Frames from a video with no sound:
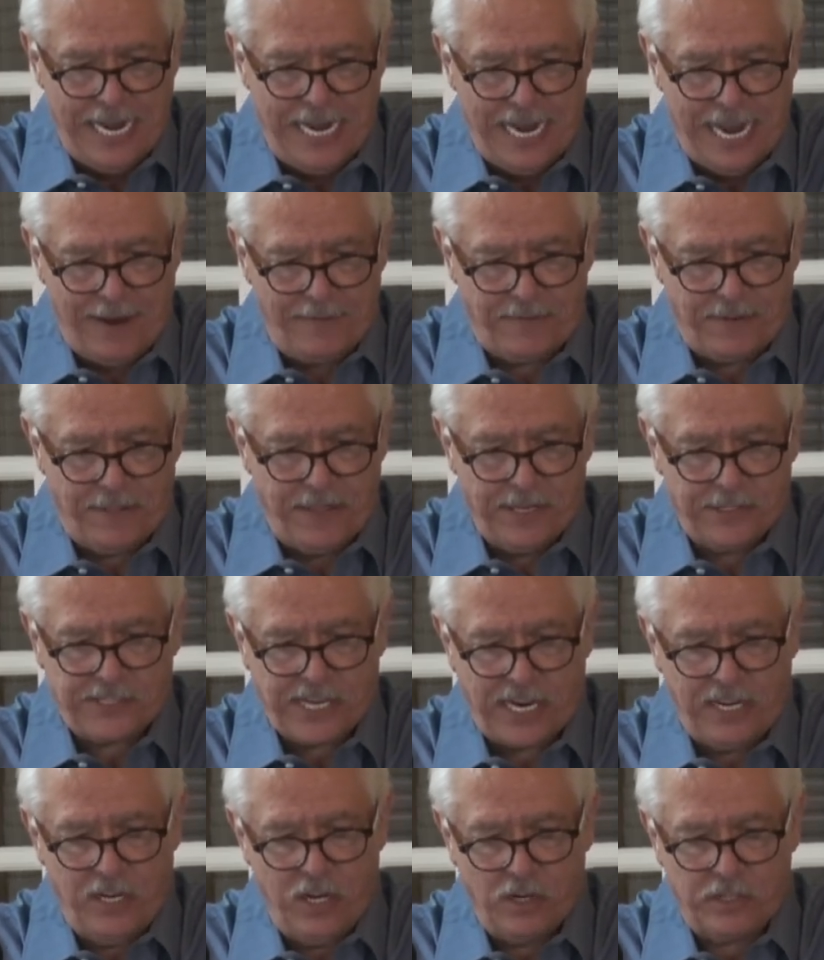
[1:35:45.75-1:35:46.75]
After this, I
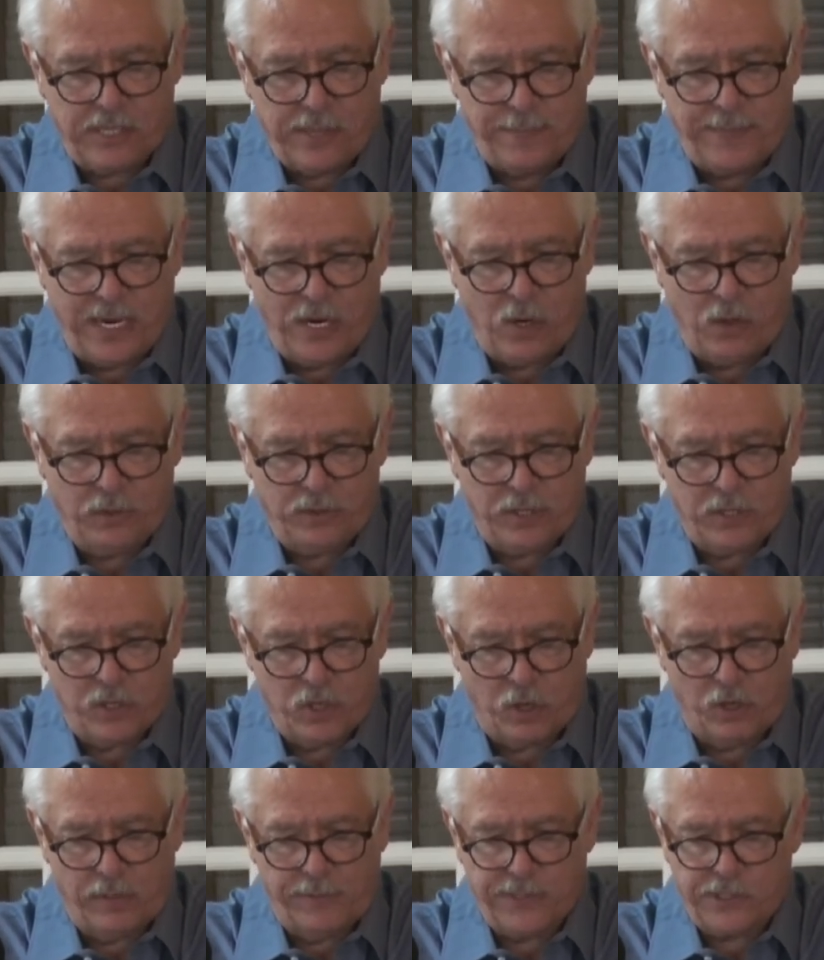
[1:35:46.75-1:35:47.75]
looked, and behold, a
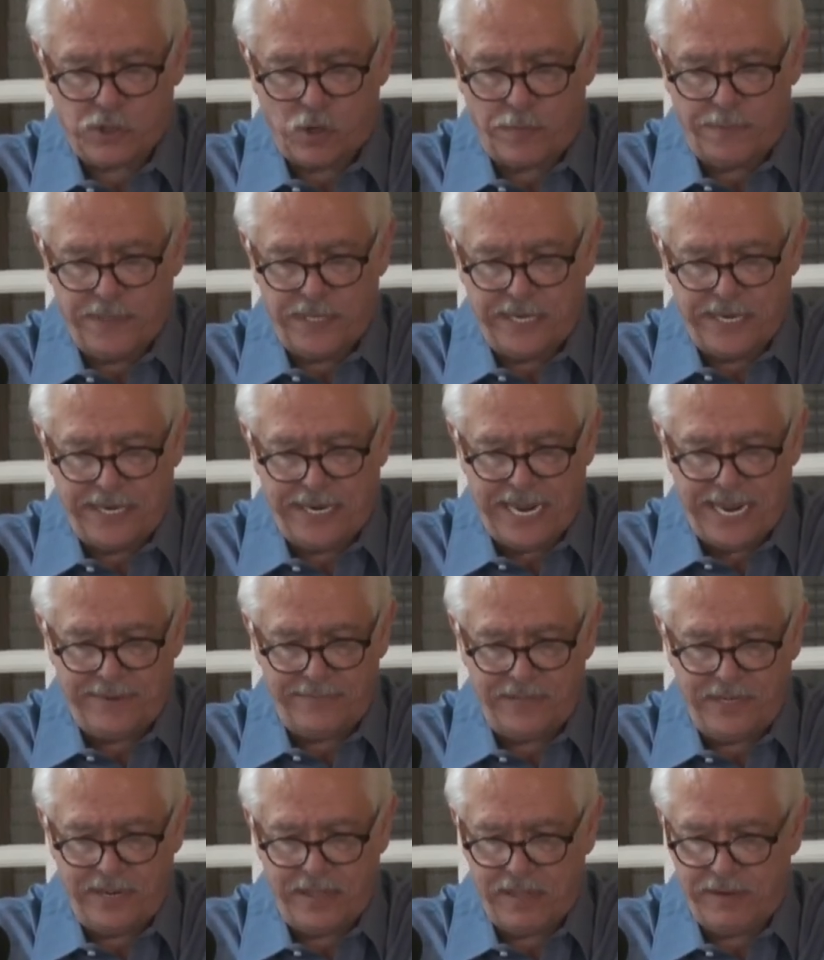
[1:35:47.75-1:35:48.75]
door was opened in
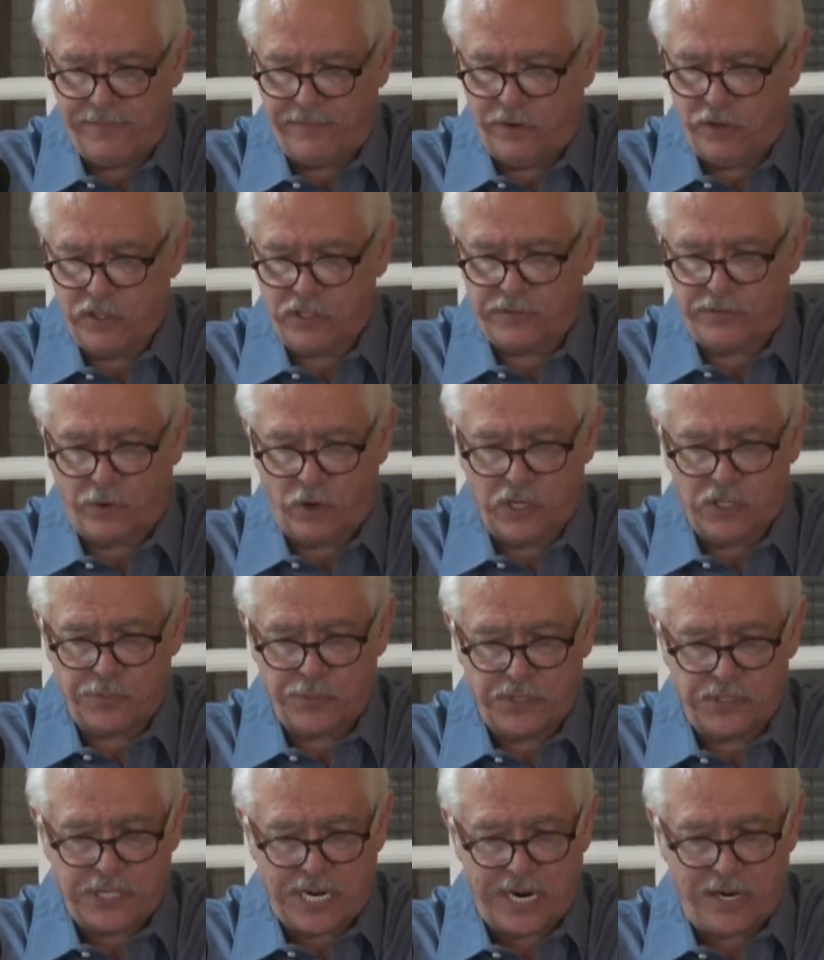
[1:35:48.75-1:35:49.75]
heaven, and the first voice
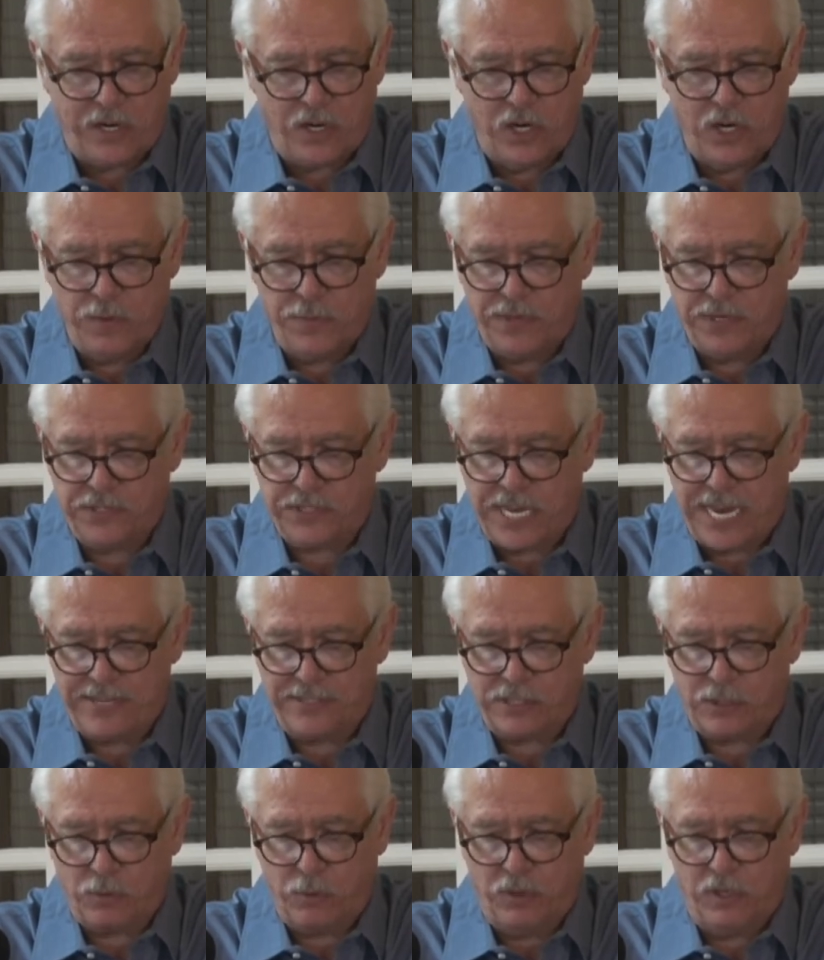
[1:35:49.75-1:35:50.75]
which I heard was
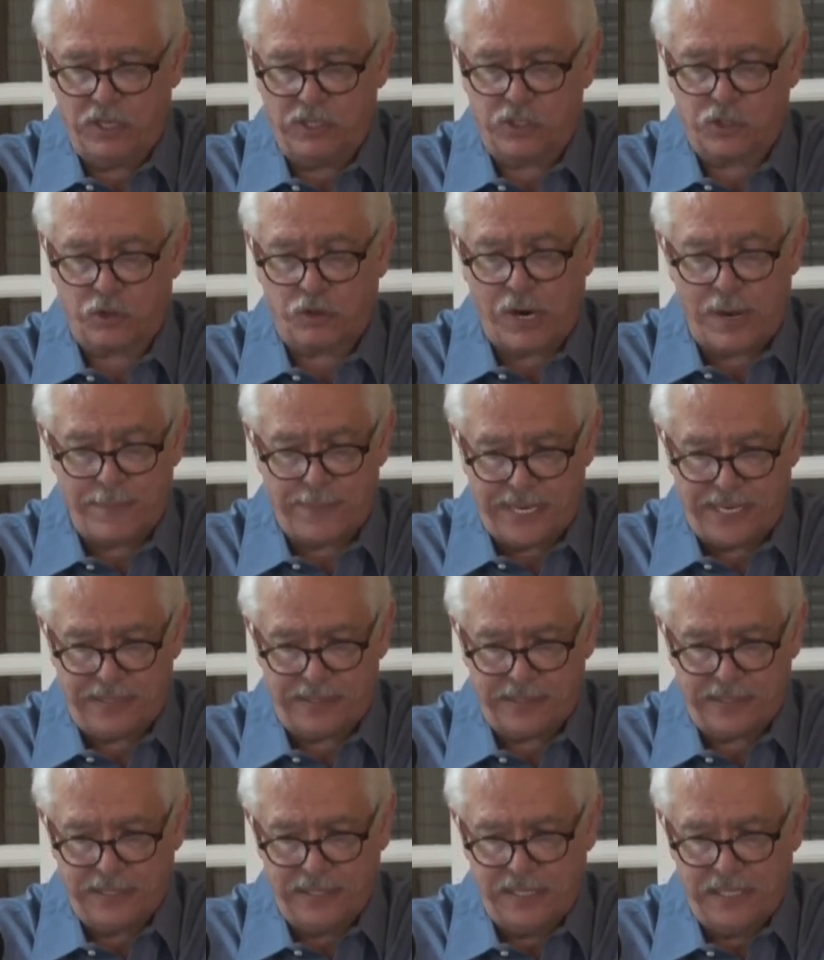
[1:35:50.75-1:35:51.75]
as it were a
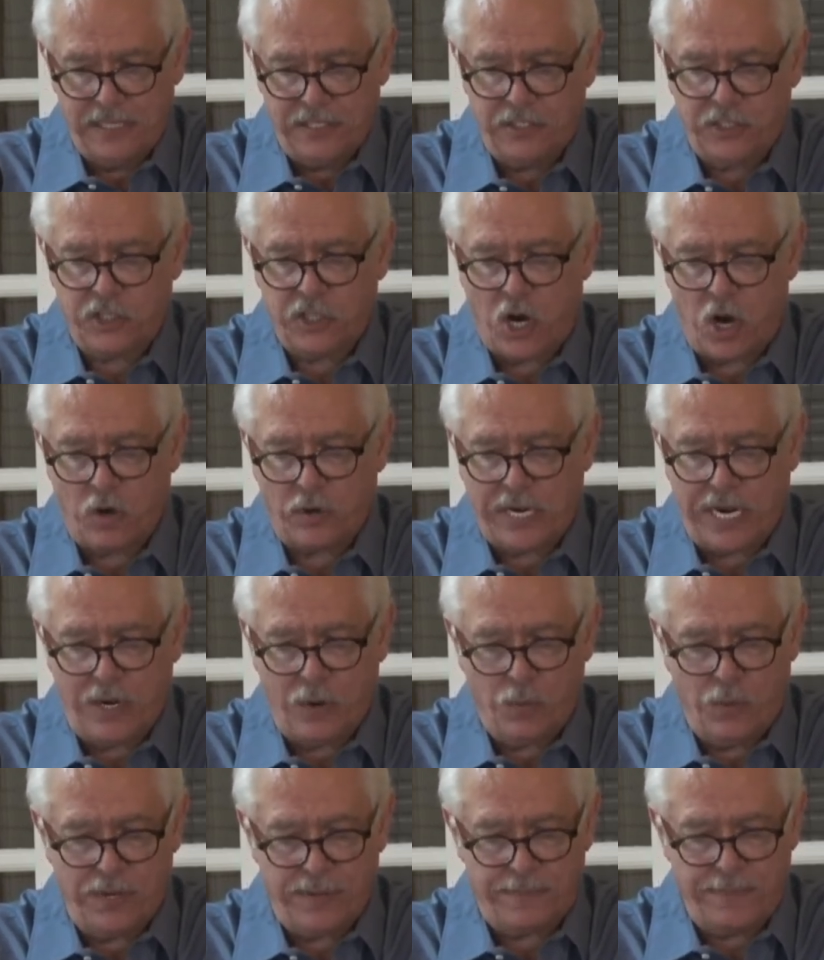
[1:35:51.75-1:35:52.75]
trumpet
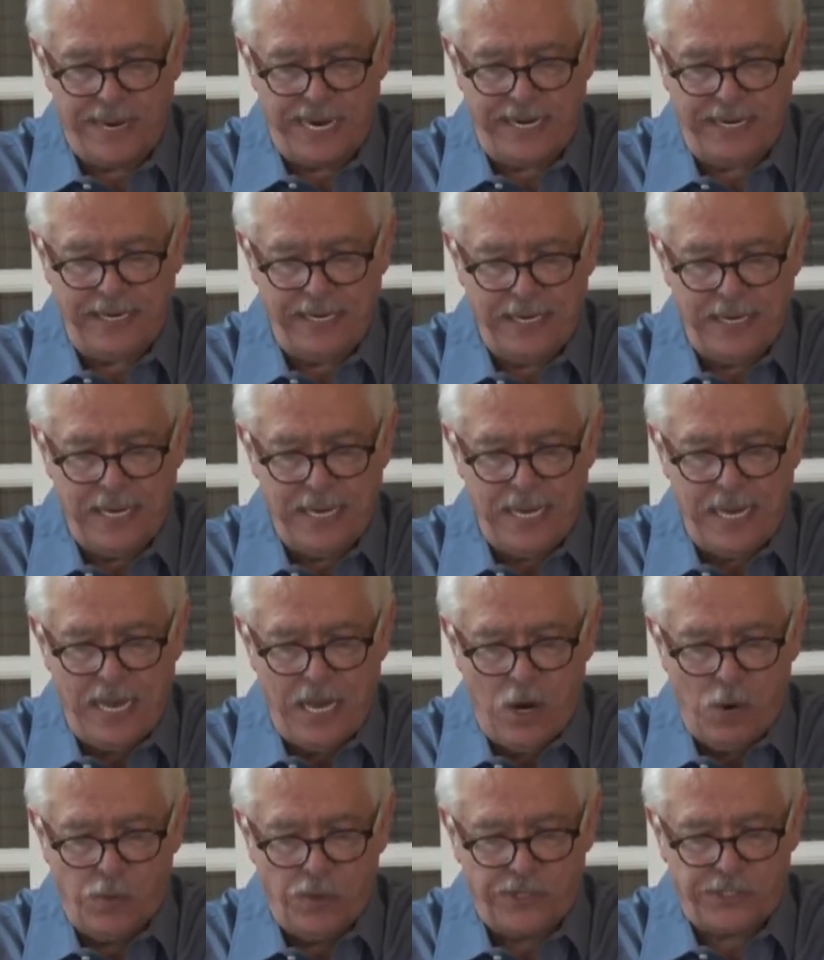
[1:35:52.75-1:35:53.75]
talking with me,
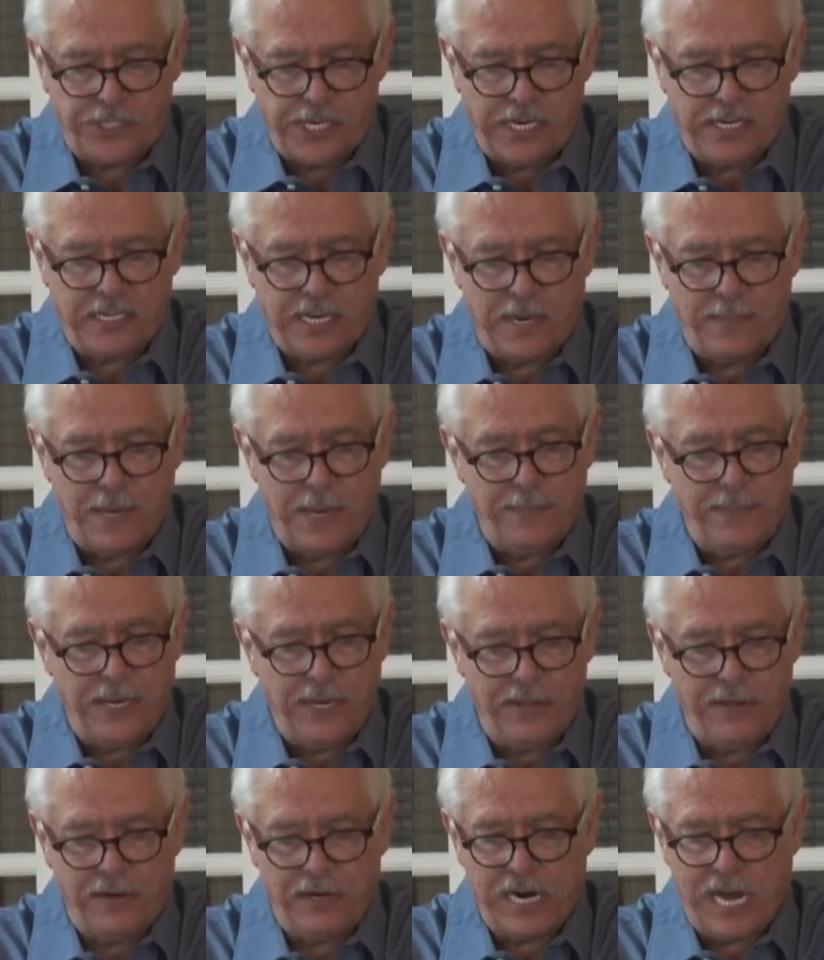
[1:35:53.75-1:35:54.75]
which said, Come up
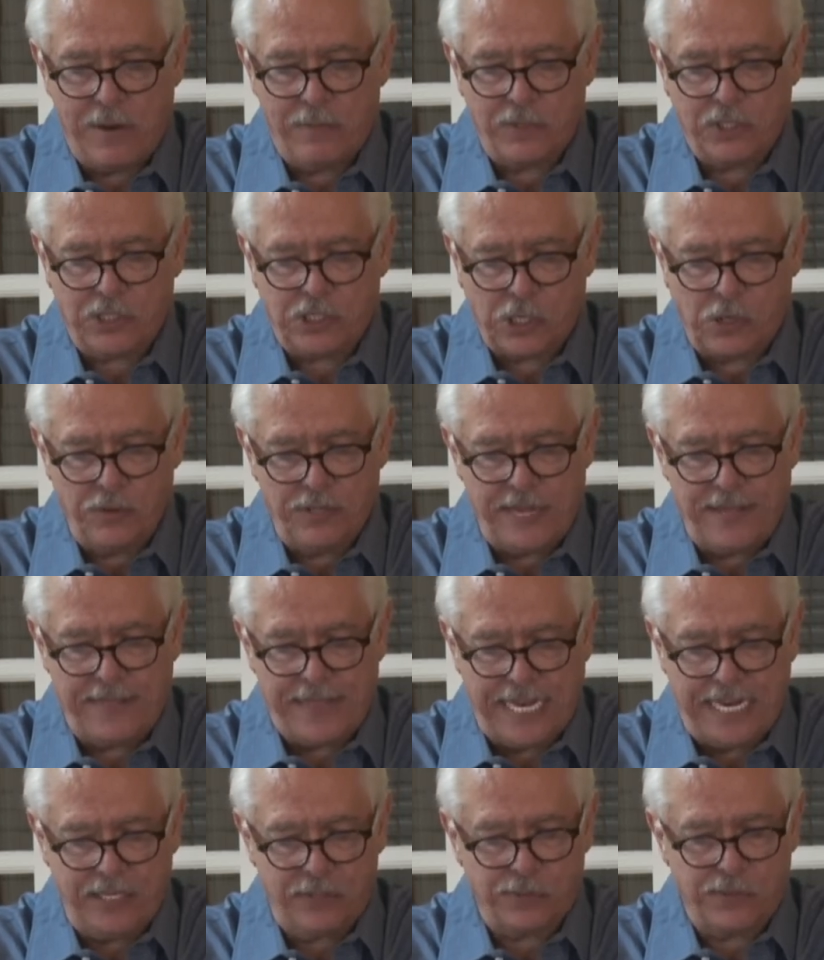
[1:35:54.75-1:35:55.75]
hither, and I will show thee
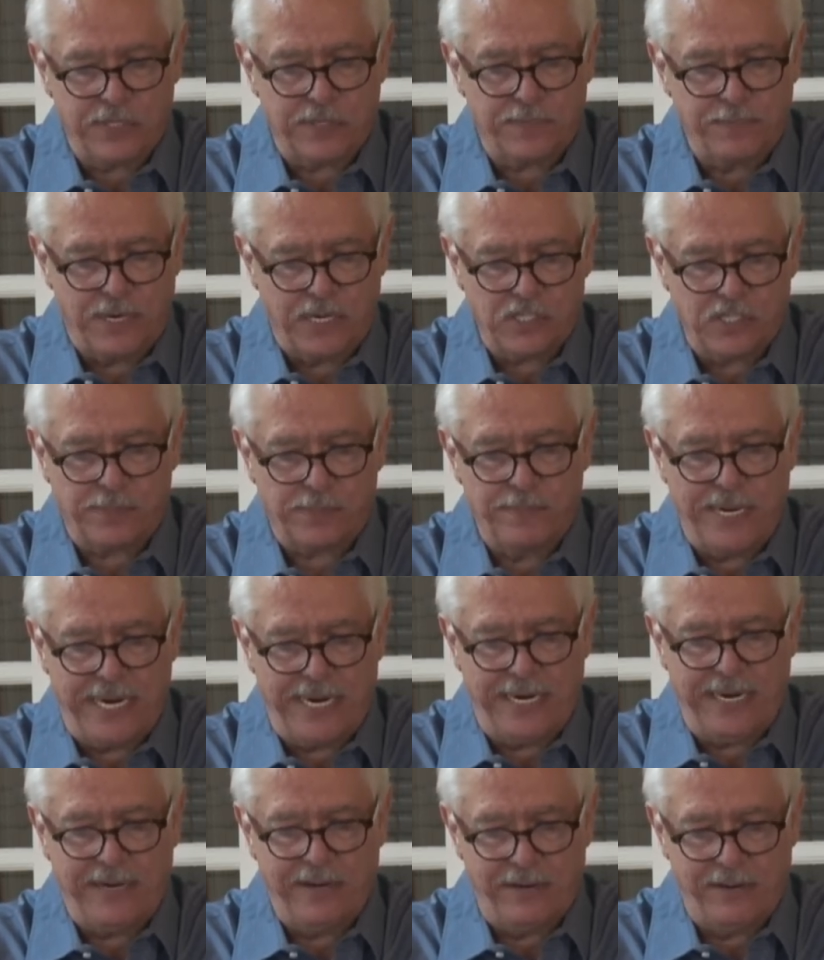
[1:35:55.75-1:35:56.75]
things which must be
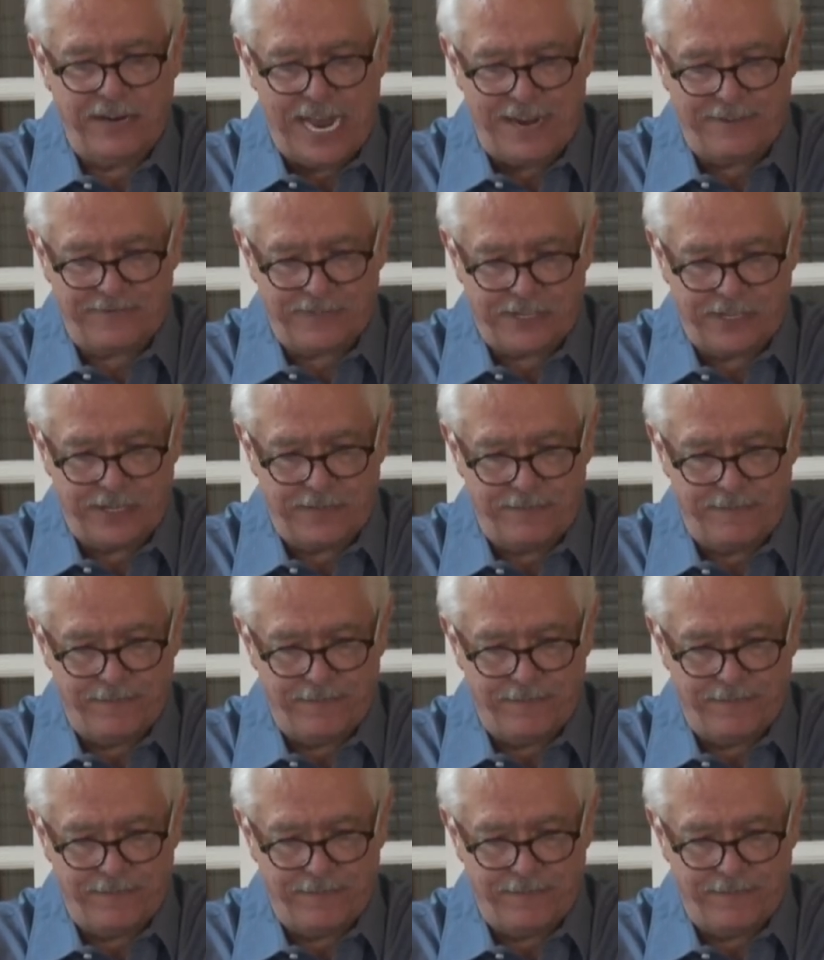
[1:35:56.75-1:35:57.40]
hereafter.